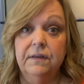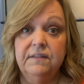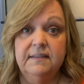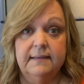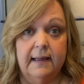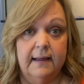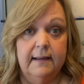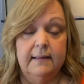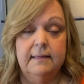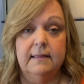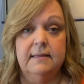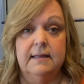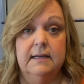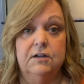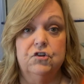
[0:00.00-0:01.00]
say that
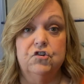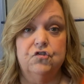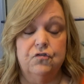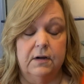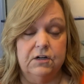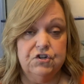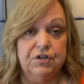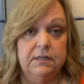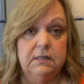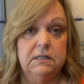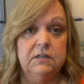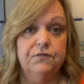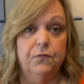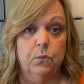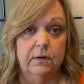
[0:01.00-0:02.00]
the instructions
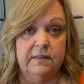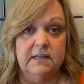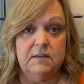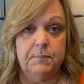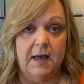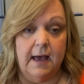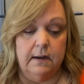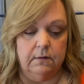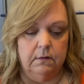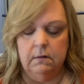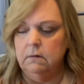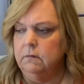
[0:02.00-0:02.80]
for this pattern,